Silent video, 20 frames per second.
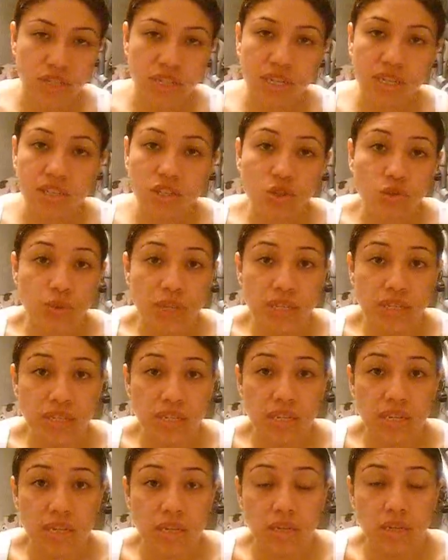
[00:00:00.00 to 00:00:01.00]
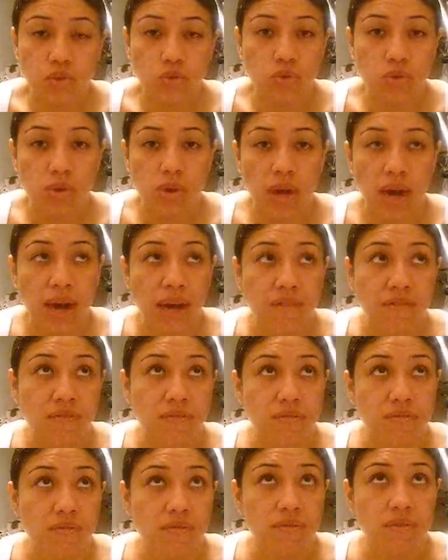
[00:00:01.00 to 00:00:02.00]
drink unsweet tea.
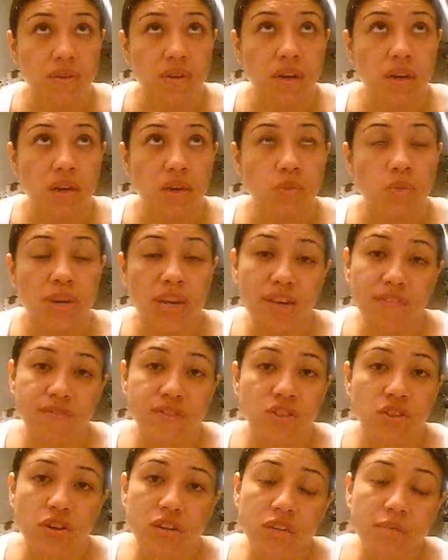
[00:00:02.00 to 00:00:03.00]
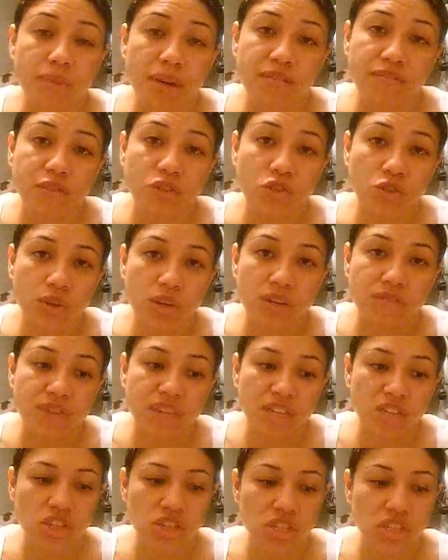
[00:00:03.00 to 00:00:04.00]
When I started my first round of
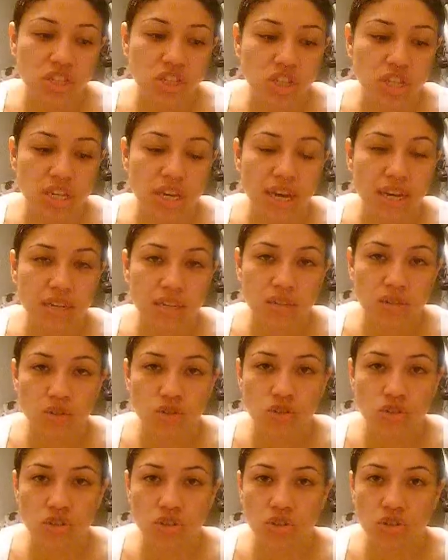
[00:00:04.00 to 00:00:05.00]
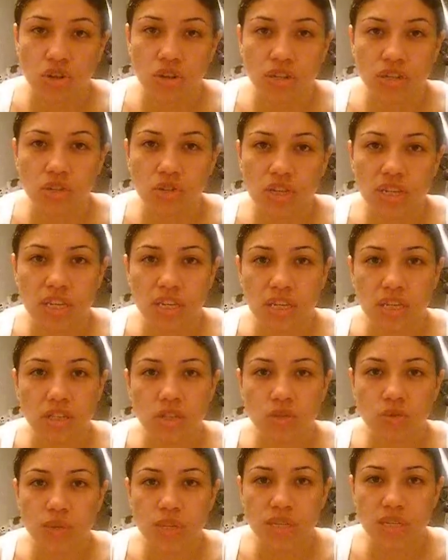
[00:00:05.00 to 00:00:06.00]
HCG, I started drinking
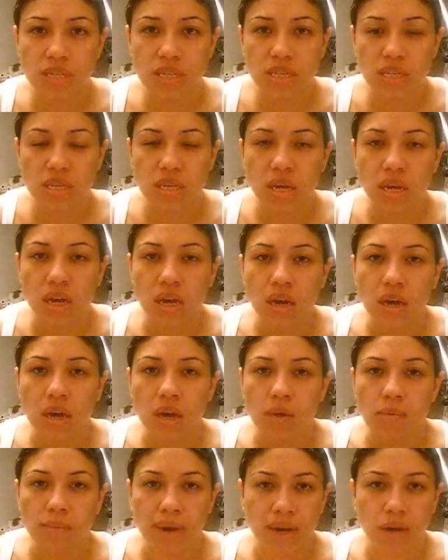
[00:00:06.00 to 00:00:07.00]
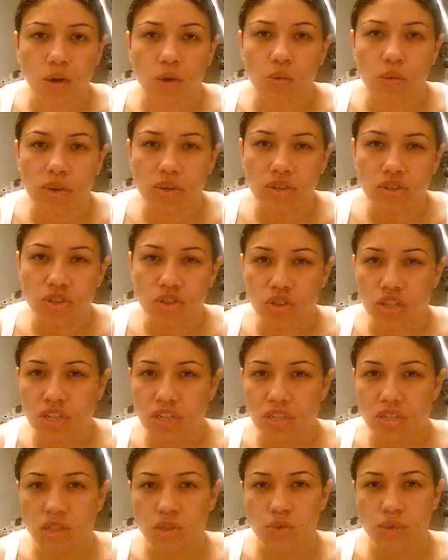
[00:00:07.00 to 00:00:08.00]
unsweet tea. My coworkers
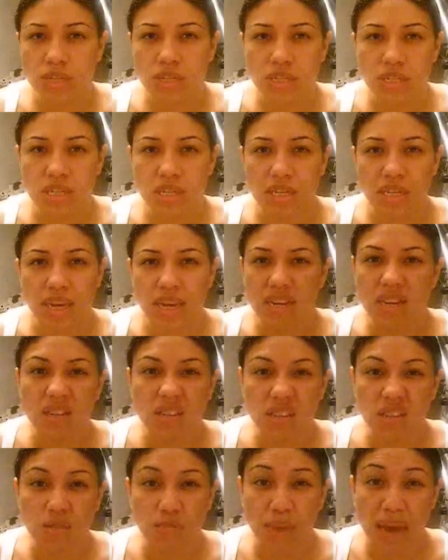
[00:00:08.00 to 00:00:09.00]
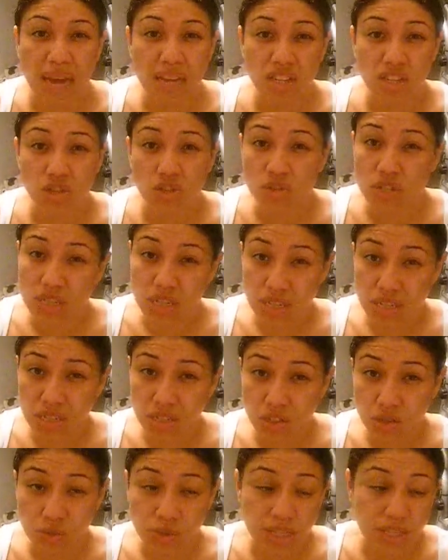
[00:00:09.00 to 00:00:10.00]
drink unsweet tea, and I couldn't imagine drinking
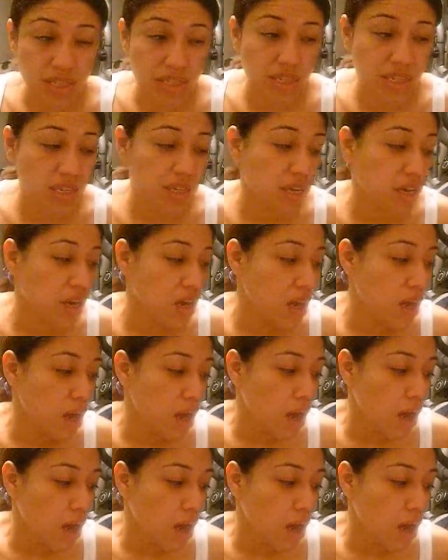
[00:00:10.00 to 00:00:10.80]
unsweet tea.